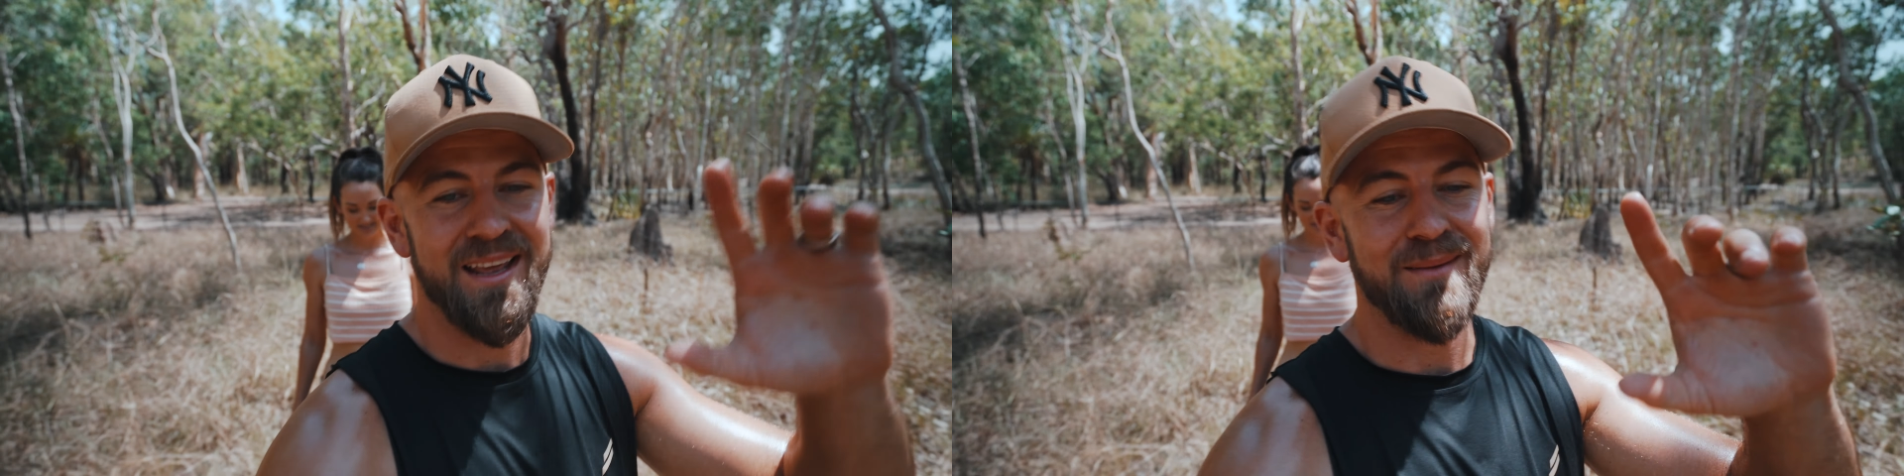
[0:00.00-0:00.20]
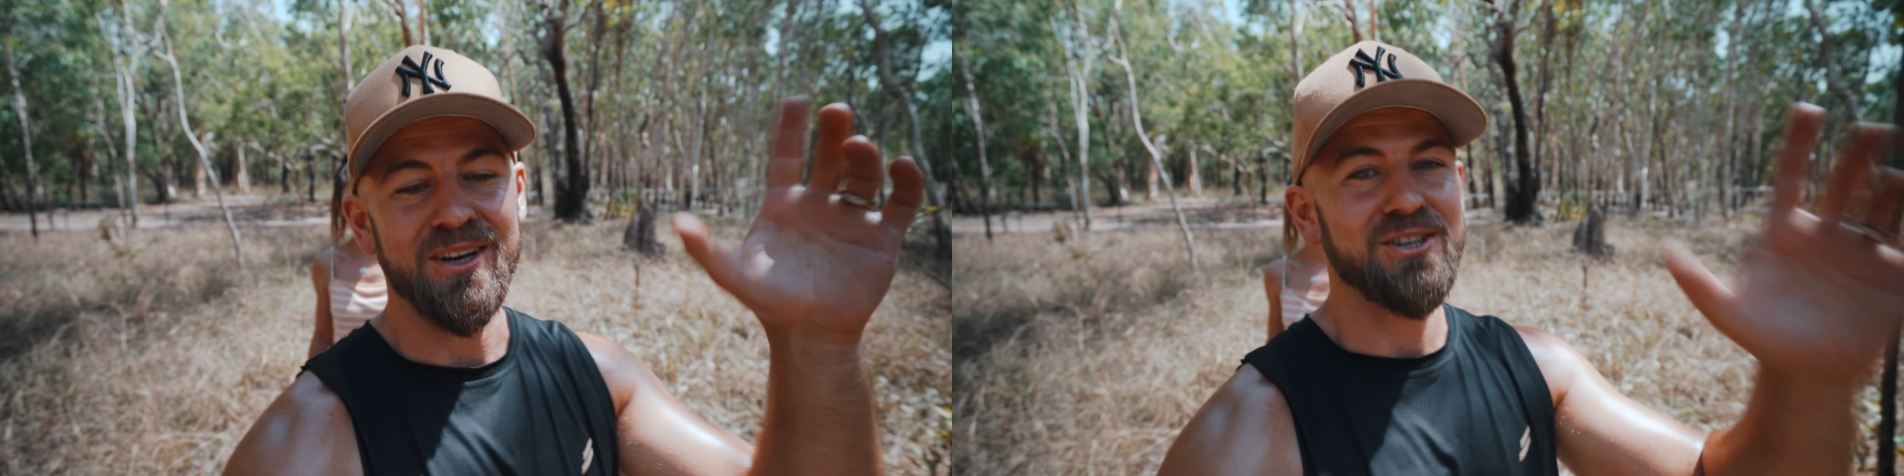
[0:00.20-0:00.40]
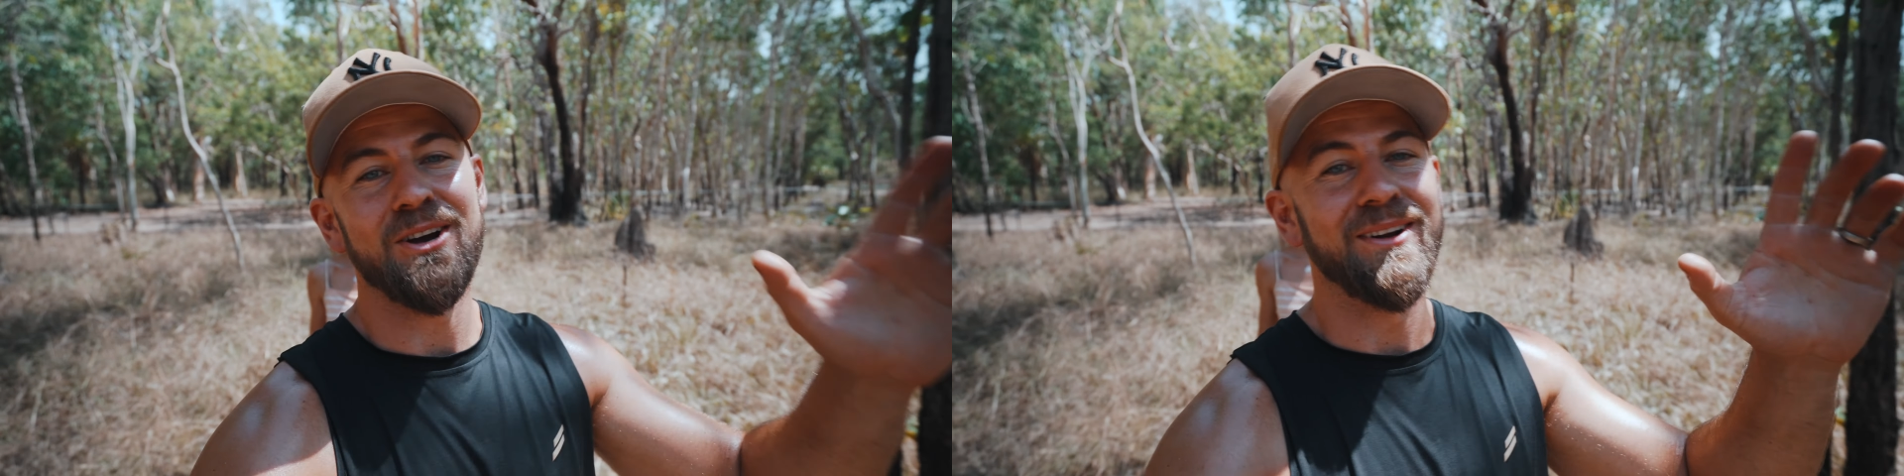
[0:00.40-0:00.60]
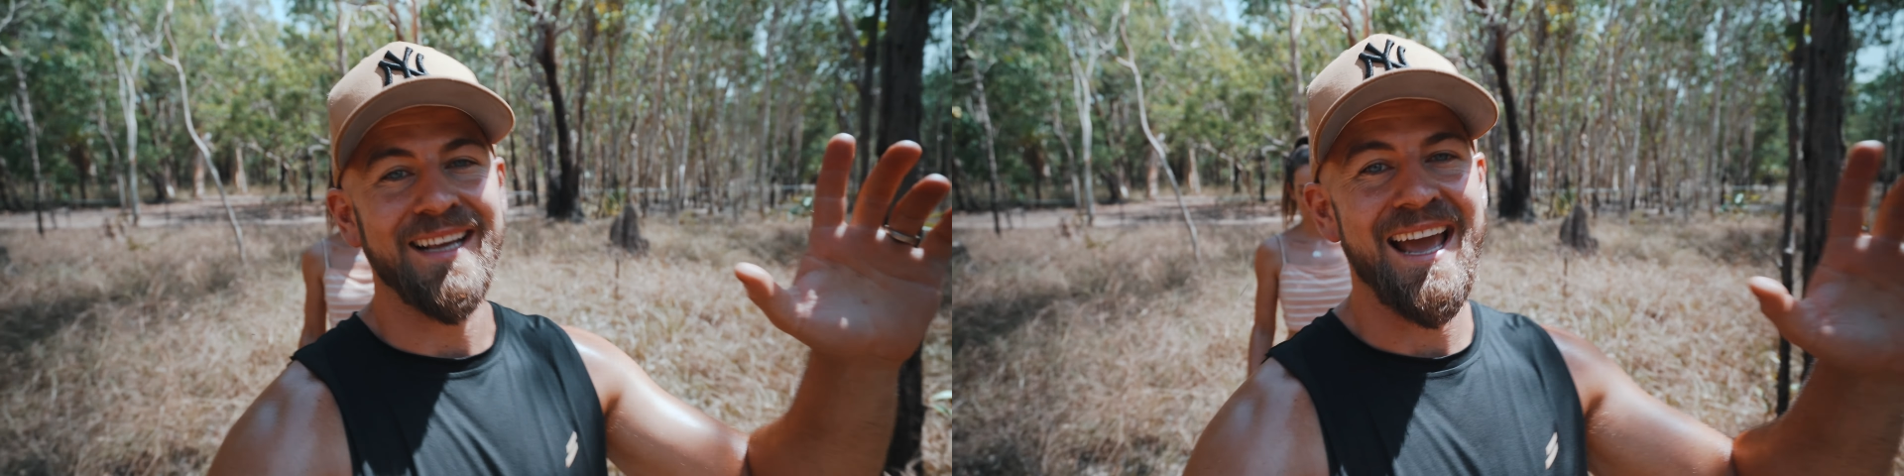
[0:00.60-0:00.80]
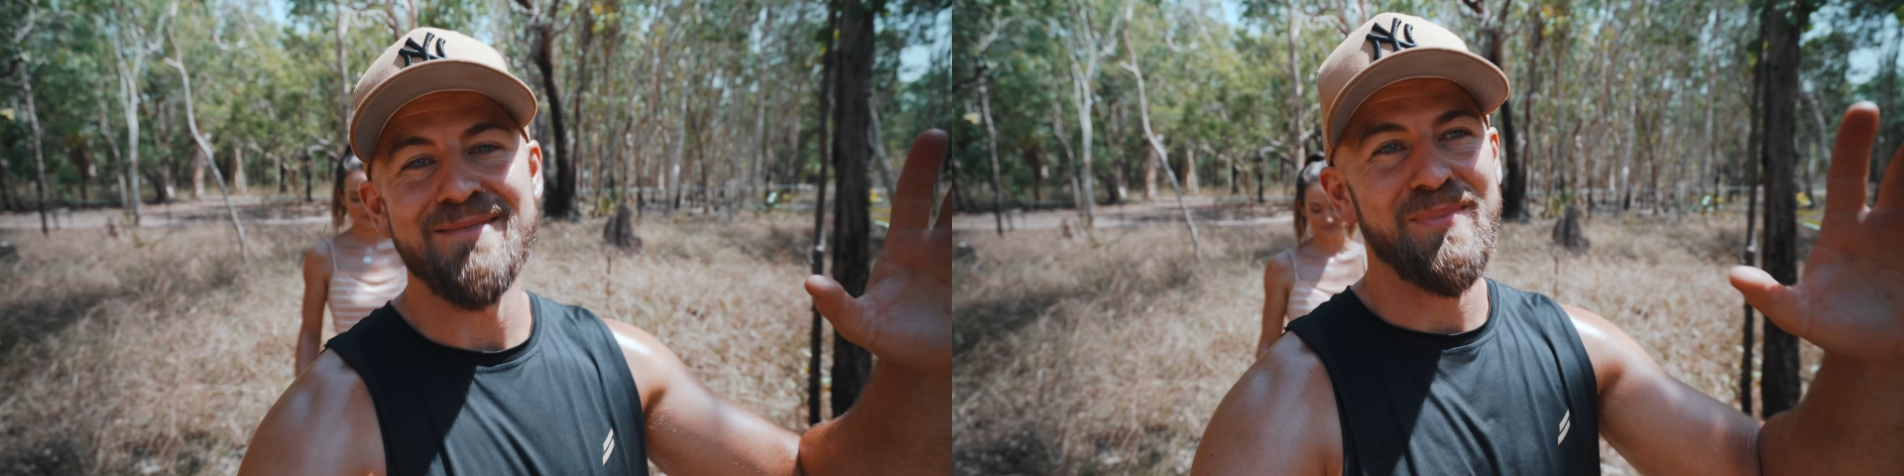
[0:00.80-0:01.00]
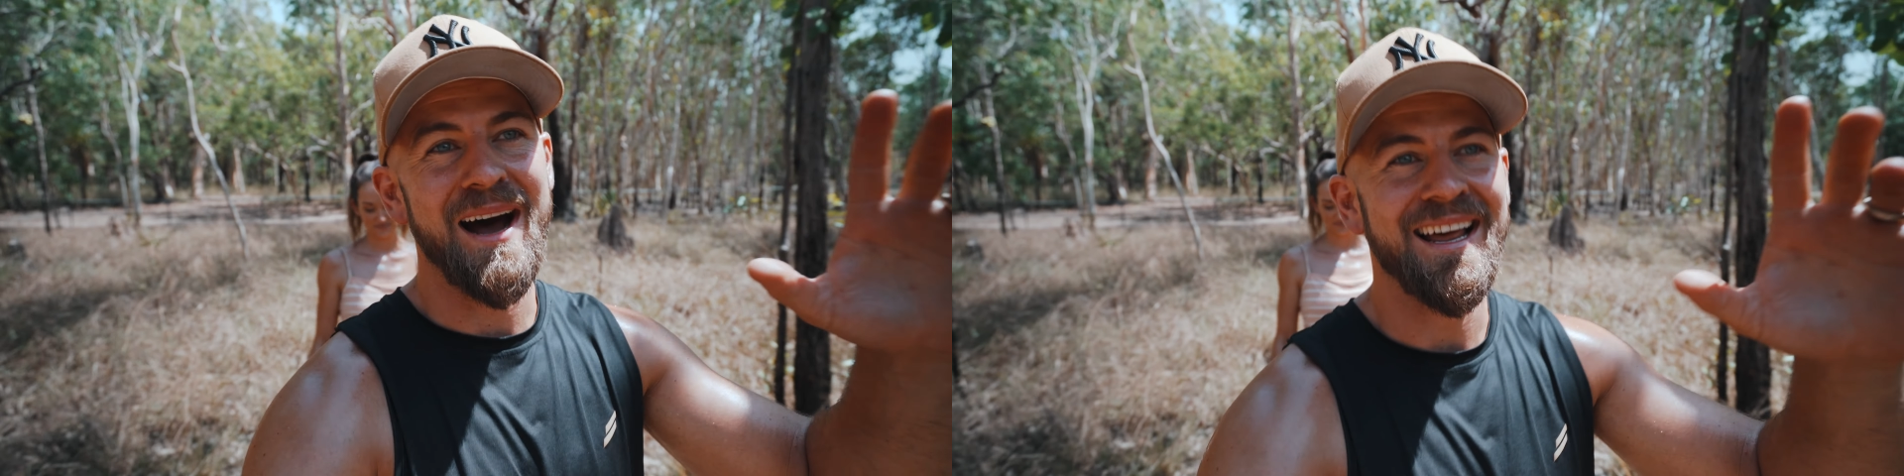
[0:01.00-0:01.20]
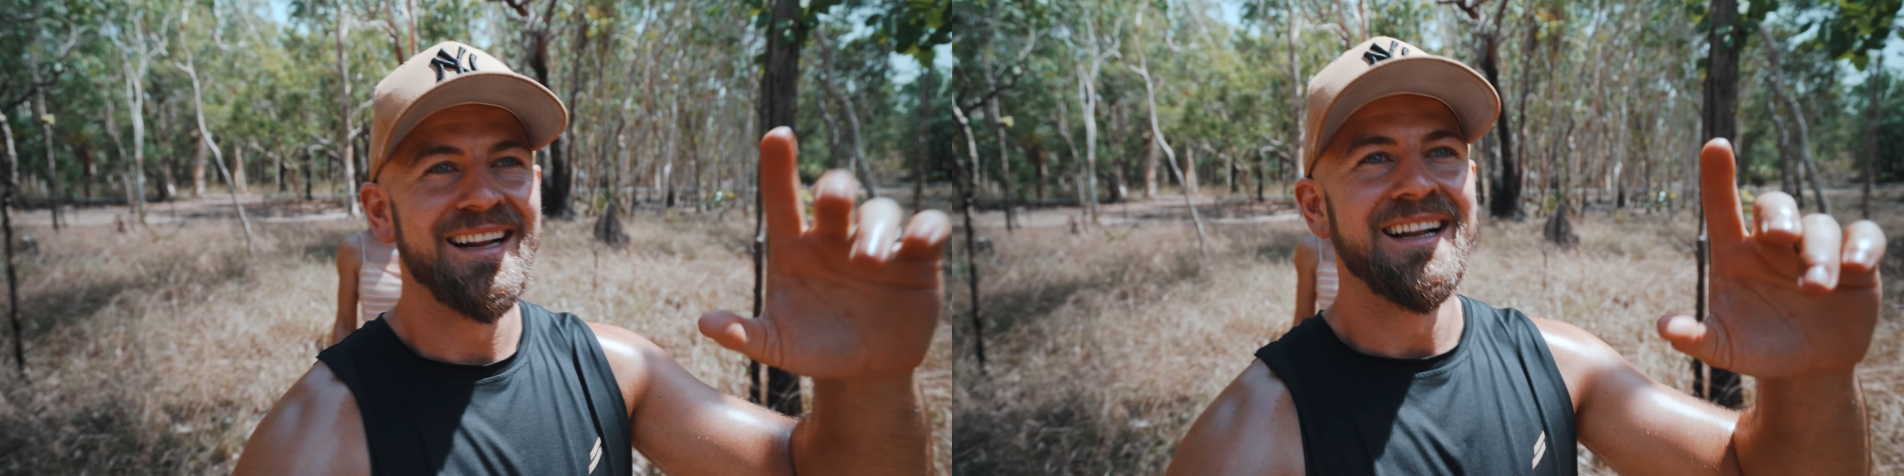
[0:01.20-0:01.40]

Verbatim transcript: then I'm going to show it again, but